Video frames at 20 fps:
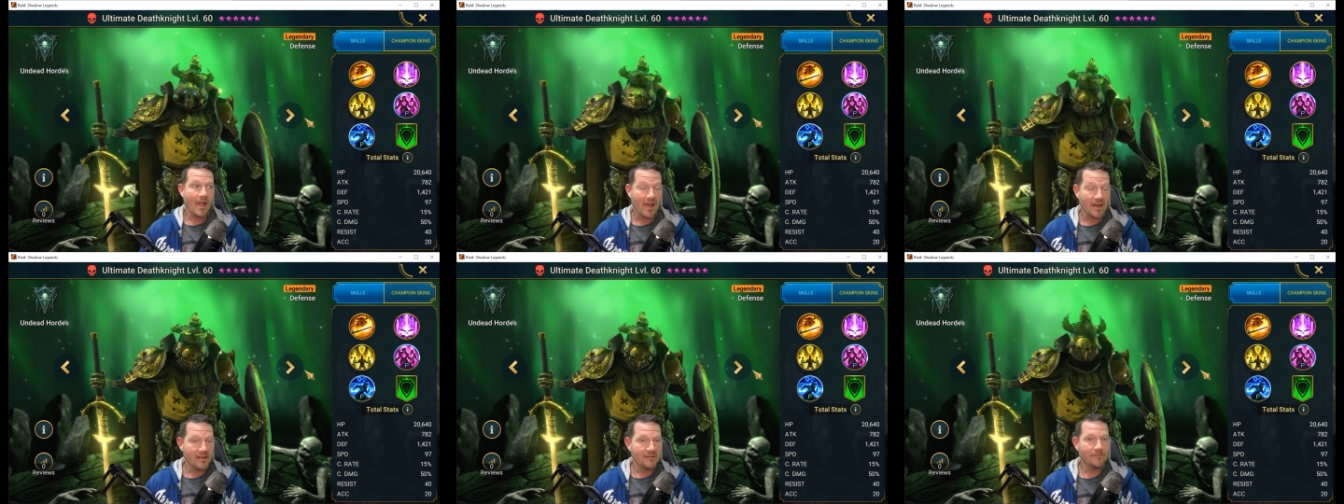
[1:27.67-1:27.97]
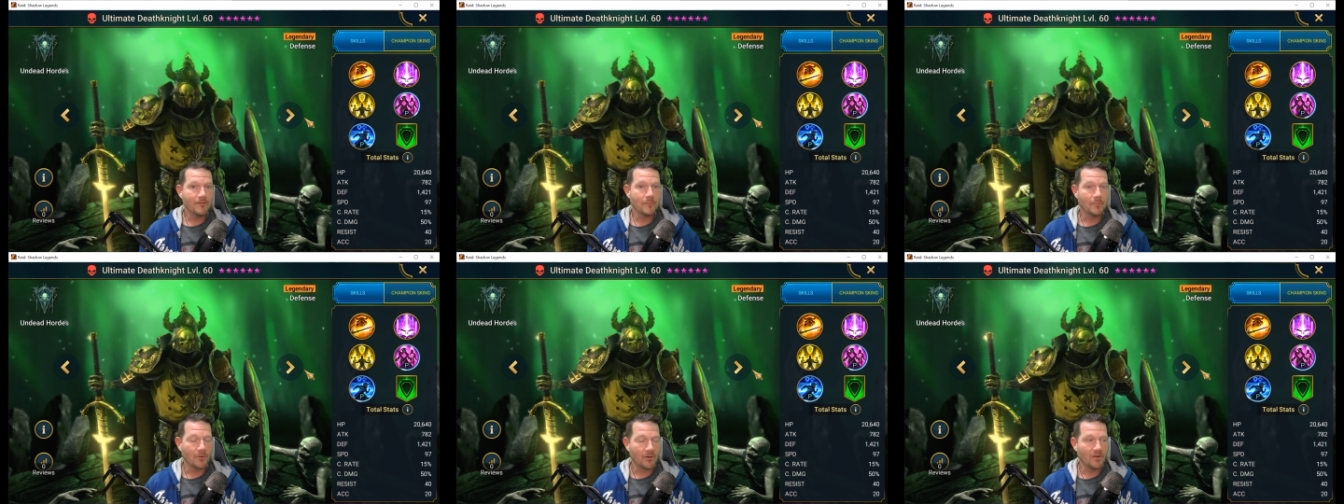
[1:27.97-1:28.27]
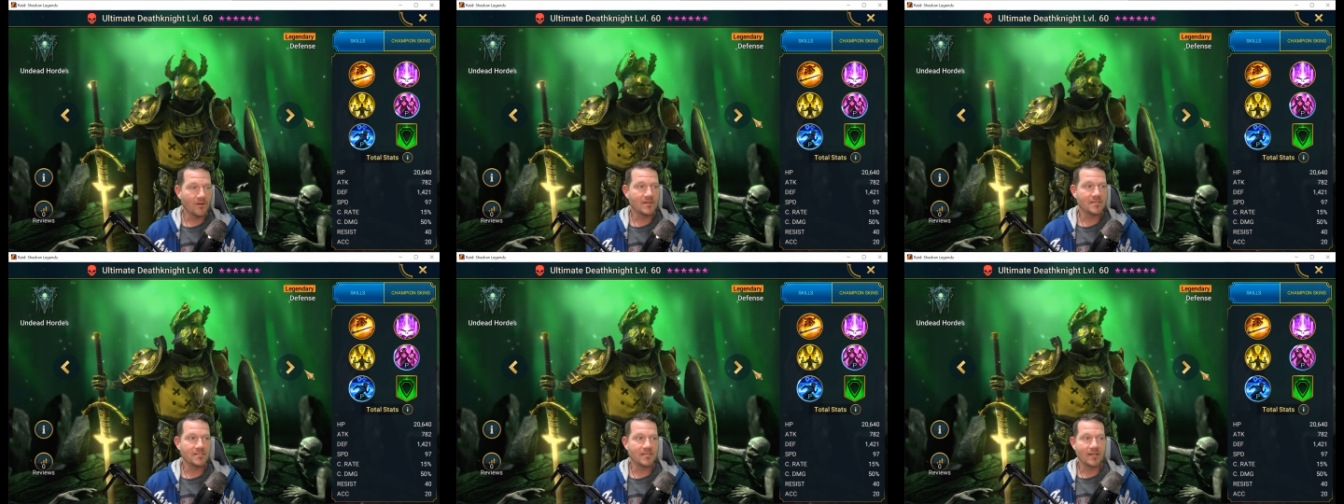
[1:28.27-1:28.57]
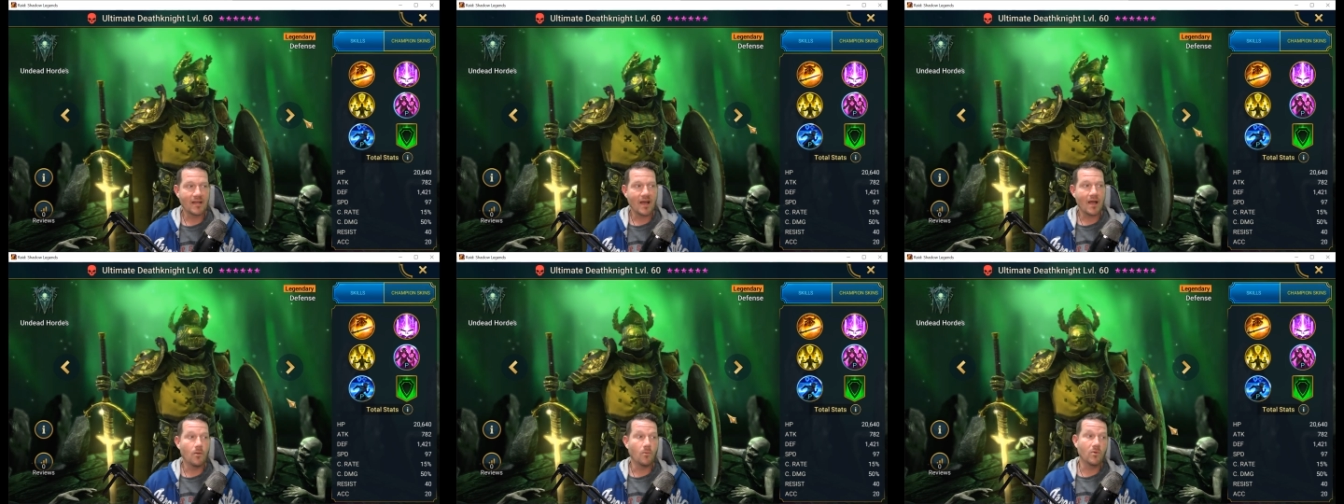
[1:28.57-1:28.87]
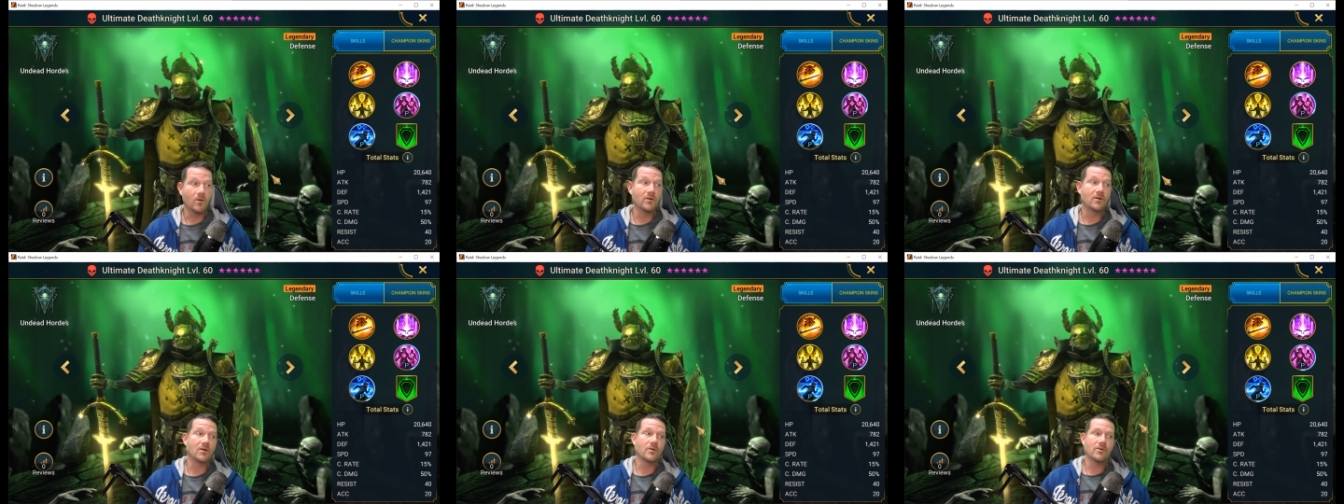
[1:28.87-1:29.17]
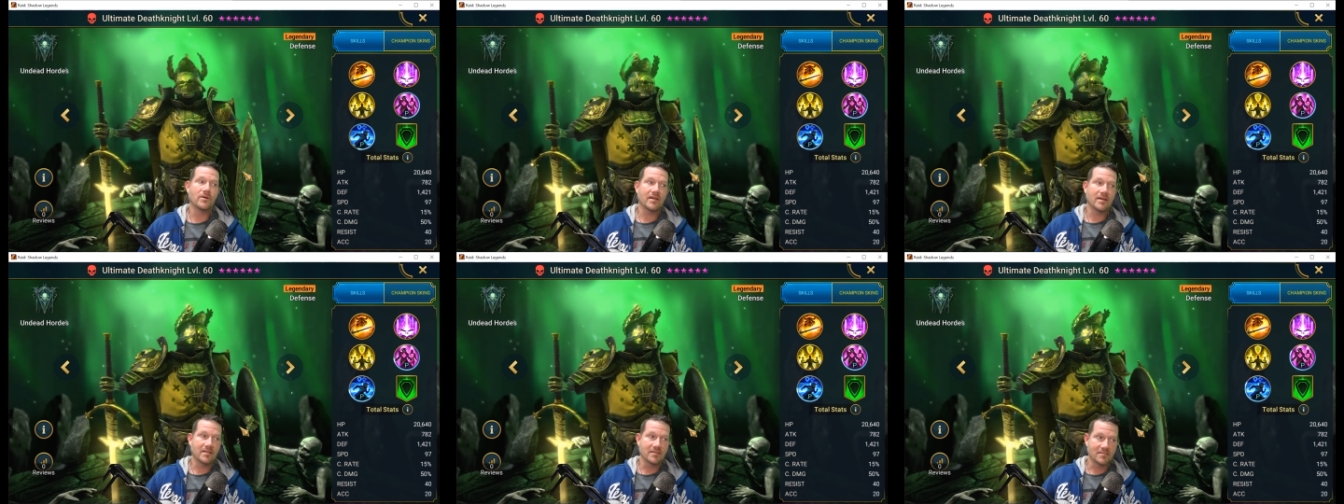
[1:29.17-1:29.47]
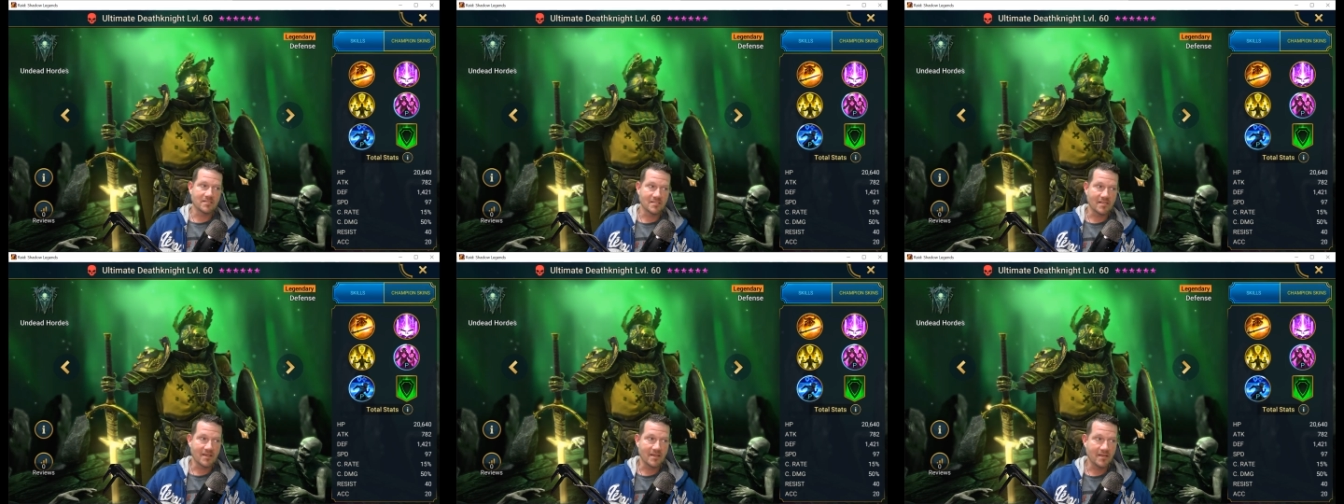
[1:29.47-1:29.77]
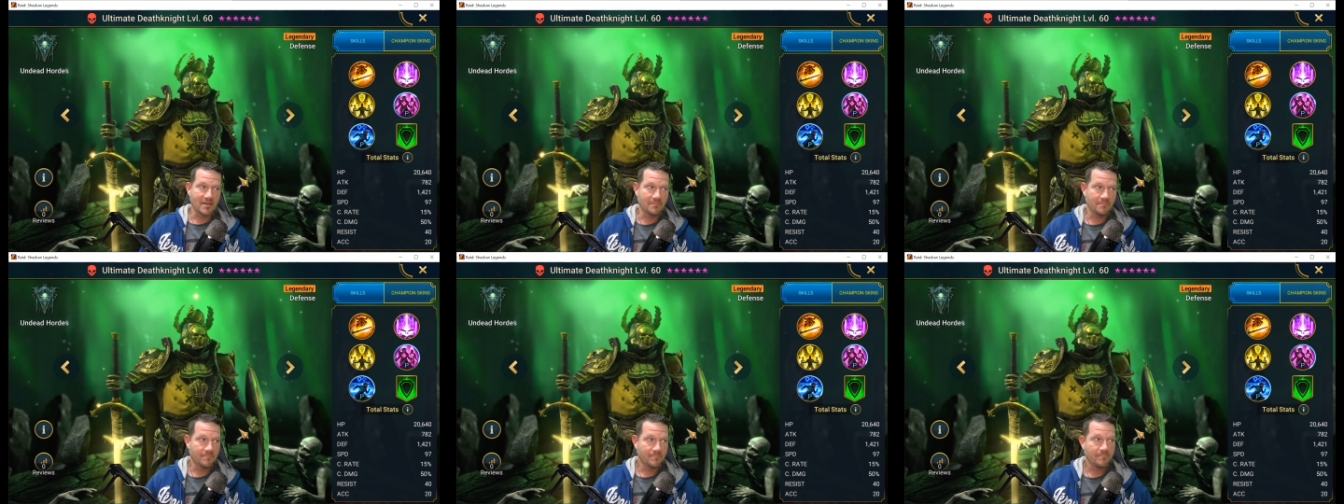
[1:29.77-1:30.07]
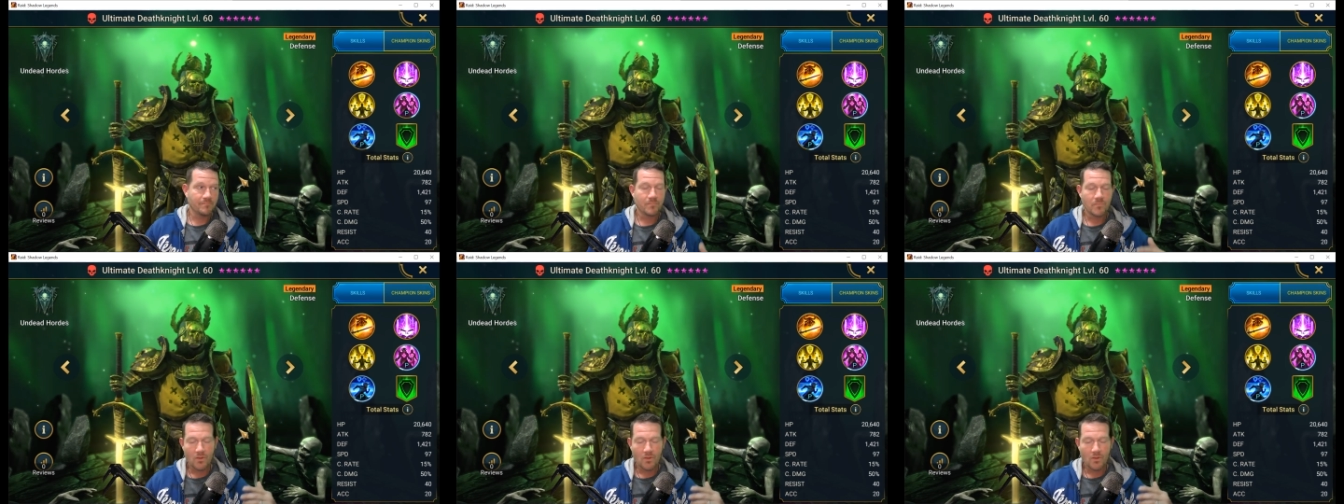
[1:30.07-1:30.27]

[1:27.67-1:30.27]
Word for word: And if you're progressing, I will go ahead and say